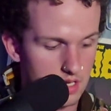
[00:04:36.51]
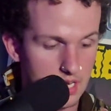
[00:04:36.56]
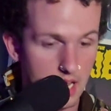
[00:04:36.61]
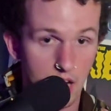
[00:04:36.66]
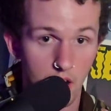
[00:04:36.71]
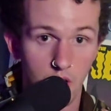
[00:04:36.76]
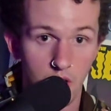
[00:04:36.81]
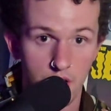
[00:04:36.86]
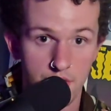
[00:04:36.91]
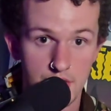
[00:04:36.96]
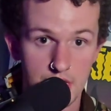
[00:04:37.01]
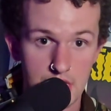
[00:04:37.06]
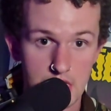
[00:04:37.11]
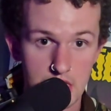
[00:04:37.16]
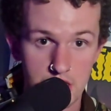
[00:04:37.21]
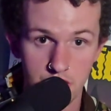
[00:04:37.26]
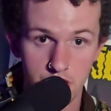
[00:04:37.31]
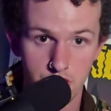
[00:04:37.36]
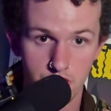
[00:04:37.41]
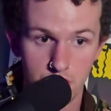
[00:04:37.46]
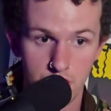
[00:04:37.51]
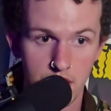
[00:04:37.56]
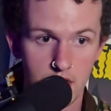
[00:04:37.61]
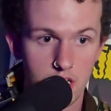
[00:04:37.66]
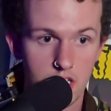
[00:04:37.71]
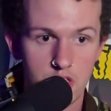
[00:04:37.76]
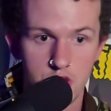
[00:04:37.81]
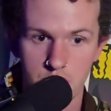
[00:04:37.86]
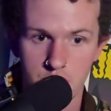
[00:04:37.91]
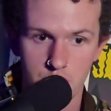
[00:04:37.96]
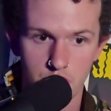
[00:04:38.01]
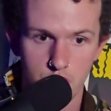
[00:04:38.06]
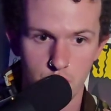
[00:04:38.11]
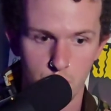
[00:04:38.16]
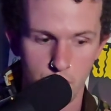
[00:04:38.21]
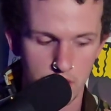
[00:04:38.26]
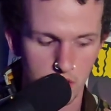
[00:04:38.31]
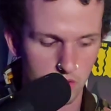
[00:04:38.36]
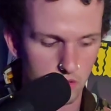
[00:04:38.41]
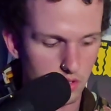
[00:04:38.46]
Now on the E string, just a
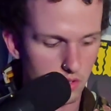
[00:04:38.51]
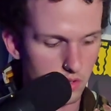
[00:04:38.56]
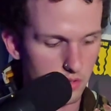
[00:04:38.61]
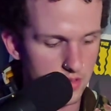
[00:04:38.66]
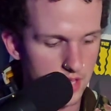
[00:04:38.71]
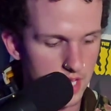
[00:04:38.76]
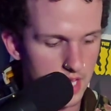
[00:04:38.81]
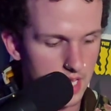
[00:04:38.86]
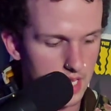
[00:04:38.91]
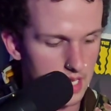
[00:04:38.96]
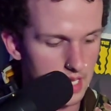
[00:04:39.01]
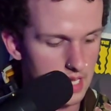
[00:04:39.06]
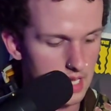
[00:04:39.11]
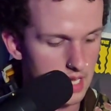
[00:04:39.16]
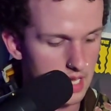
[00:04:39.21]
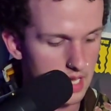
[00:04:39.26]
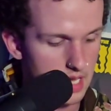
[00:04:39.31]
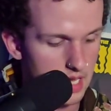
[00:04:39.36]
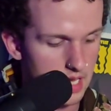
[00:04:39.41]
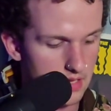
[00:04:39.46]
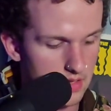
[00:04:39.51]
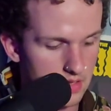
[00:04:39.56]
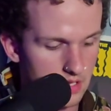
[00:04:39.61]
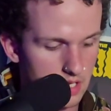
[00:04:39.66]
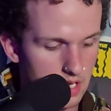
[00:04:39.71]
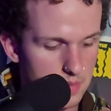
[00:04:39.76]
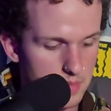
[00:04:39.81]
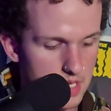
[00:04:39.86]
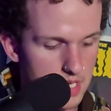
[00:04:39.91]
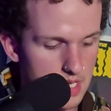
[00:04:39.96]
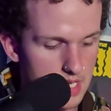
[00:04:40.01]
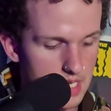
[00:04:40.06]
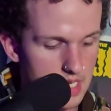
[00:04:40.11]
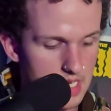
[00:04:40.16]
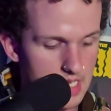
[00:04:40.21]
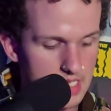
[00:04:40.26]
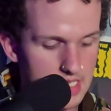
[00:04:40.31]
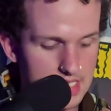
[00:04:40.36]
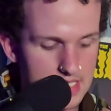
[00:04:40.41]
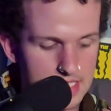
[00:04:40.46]
quick little thing, it's going to be
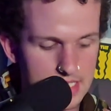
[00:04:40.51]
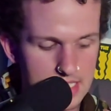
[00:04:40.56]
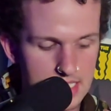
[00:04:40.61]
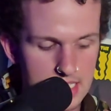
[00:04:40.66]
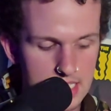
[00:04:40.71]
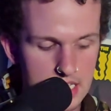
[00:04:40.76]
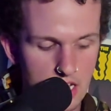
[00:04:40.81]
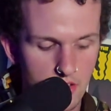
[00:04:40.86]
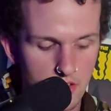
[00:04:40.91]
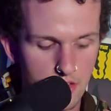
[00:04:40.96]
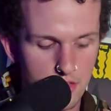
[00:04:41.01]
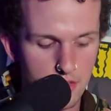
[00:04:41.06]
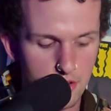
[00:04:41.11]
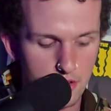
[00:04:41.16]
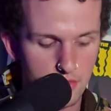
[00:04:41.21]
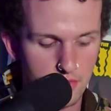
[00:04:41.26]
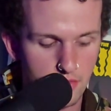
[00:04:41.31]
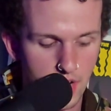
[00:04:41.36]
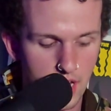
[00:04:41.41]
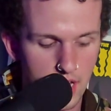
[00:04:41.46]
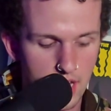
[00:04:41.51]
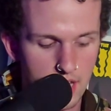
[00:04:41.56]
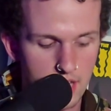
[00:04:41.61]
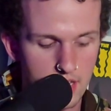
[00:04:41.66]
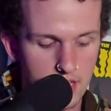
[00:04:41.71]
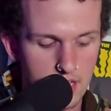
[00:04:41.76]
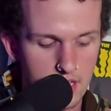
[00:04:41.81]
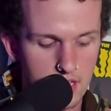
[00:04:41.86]
C on the 3rd fret,